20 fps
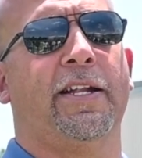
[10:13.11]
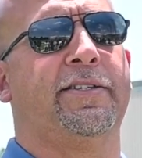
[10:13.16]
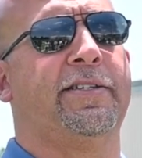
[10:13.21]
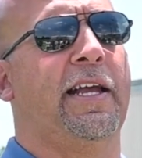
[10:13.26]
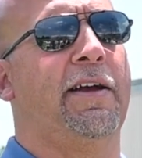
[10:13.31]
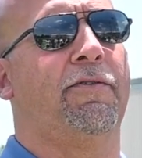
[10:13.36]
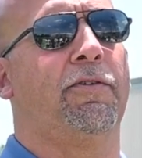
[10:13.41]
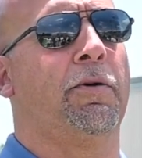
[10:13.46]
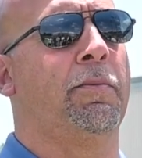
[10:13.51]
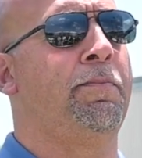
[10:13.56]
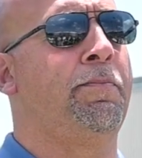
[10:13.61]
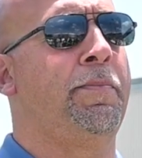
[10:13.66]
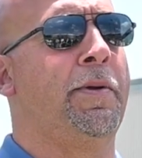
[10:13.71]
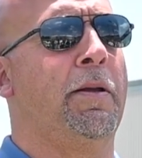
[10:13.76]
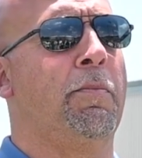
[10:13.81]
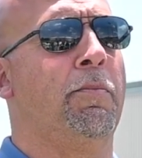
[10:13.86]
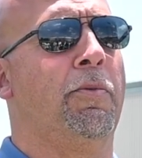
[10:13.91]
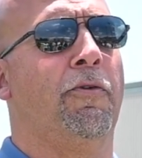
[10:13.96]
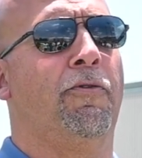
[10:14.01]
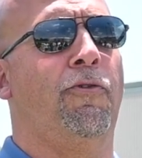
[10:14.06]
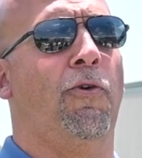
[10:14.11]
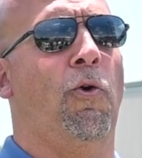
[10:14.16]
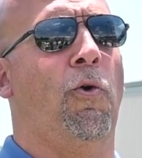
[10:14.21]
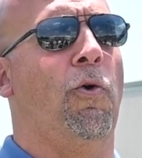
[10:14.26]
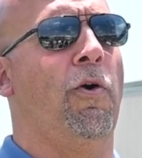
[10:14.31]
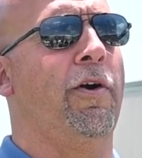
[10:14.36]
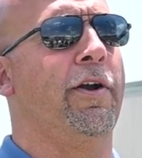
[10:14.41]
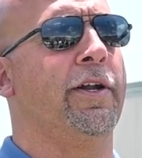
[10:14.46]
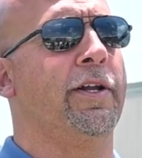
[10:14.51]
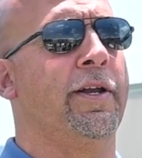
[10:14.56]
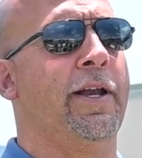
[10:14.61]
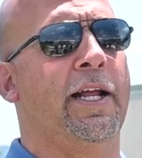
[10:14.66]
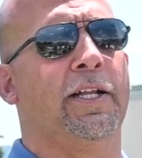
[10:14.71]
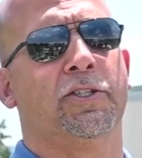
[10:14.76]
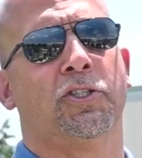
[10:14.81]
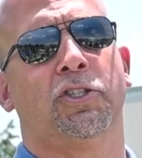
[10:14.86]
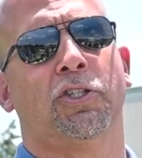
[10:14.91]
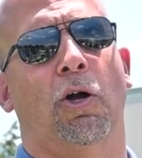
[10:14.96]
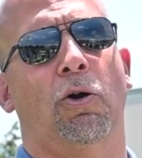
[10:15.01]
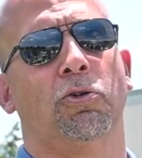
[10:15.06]
it's ever been before,
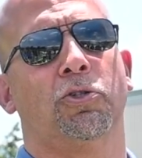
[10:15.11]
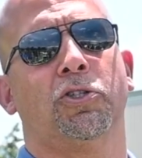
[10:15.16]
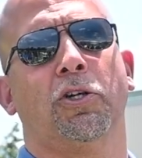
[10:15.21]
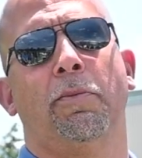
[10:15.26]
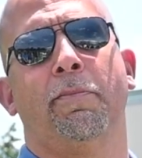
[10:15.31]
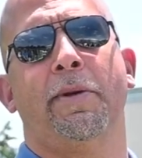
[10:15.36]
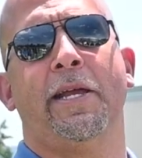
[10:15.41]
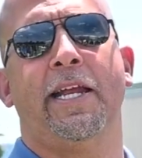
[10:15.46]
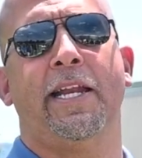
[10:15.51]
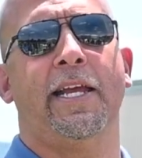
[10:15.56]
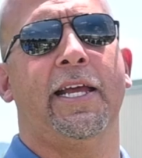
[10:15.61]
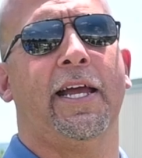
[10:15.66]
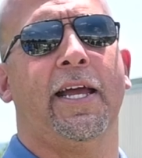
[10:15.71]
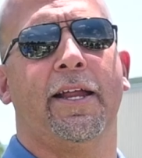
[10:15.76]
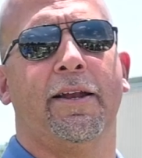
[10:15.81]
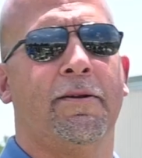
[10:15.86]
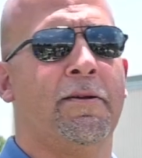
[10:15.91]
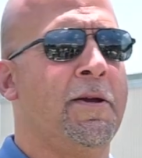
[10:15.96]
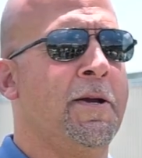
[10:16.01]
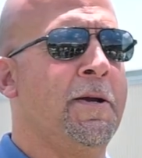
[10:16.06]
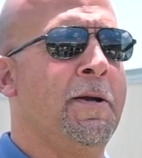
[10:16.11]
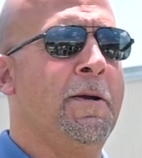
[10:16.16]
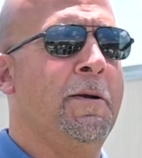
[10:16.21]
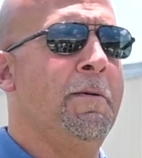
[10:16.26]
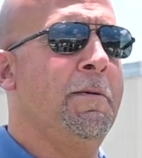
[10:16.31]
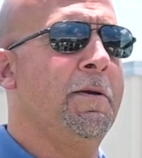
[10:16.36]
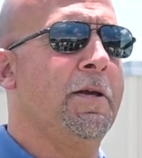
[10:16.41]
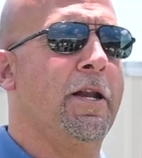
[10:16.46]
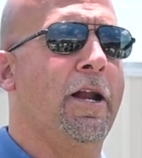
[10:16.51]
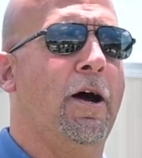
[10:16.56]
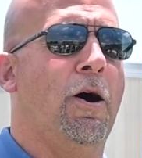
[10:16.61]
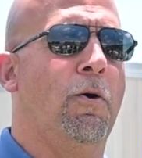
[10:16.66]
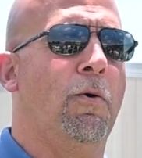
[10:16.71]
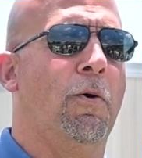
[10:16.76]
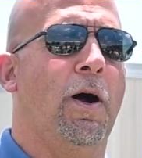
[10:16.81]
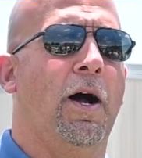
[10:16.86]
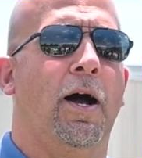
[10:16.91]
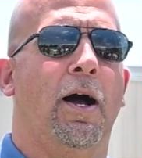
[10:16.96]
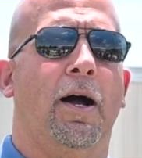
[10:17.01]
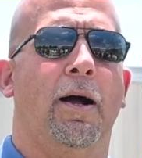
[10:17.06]
and social media, and
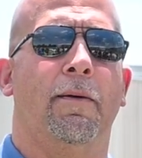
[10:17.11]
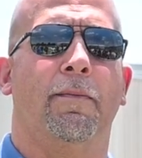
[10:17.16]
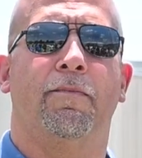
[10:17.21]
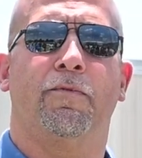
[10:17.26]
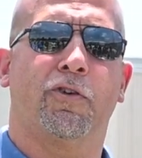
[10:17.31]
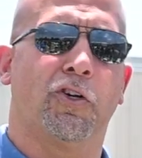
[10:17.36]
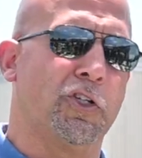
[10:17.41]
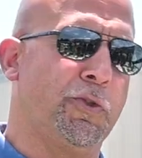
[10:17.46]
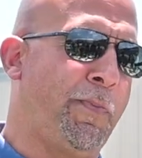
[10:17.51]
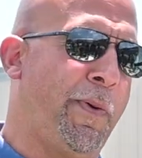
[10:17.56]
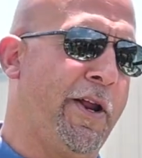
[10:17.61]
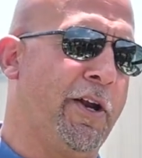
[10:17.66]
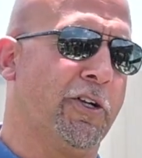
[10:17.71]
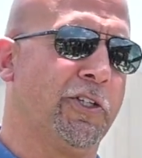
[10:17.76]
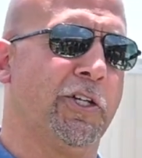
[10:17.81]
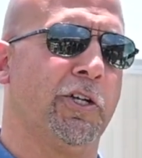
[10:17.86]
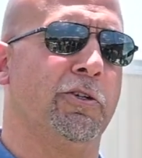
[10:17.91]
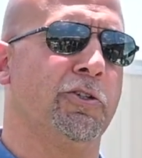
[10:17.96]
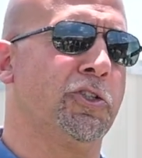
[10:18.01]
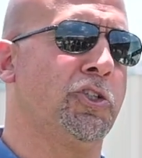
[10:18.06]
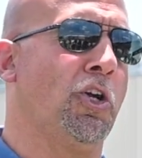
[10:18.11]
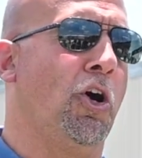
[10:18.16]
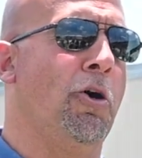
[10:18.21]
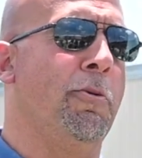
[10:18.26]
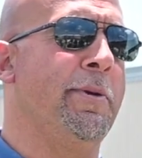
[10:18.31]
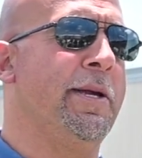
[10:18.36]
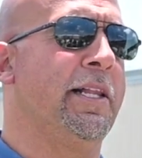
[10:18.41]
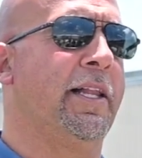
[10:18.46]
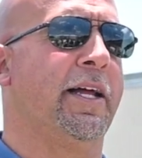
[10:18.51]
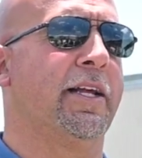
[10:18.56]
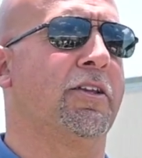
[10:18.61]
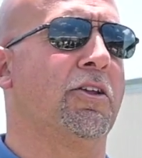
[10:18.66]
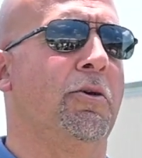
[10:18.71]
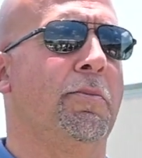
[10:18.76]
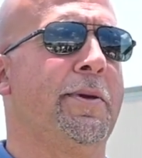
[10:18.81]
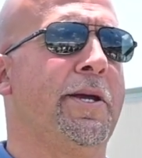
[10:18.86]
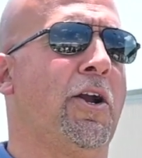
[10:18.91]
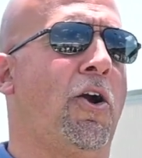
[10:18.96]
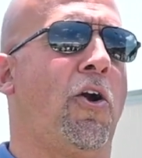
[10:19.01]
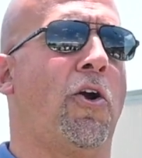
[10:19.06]
Chris Peterson will show me, like, there'll
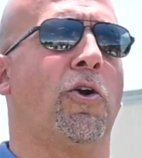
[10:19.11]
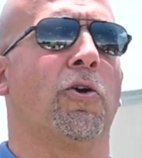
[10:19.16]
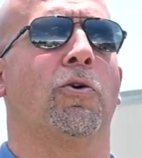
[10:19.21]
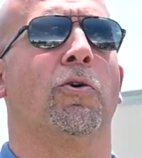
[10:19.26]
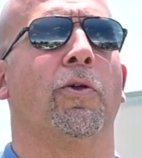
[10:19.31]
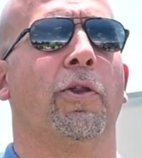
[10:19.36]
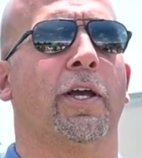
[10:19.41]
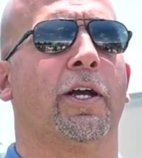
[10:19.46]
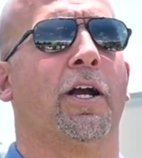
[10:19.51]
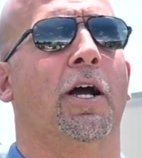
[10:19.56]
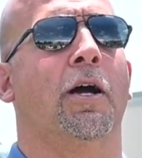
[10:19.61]
be an article that